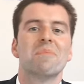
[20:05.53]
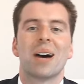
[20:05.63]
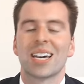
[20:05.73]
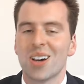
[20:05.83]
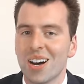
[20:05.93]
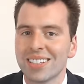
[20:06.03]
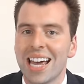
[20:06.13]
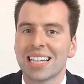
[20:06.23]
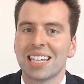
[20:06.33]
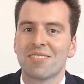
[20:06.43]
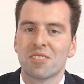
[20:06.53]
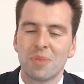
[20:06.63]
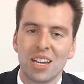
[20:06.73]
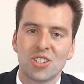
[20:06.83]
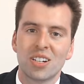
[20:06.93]
My contact
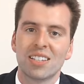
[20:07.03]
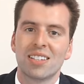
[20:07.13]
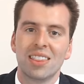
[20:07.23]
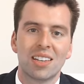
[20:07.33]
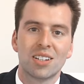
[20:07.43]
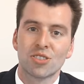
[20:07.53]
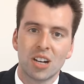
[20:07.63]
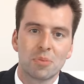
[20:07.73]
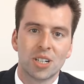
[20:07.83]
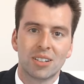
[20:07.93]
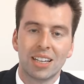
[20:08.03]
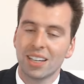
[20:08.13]
information is in the description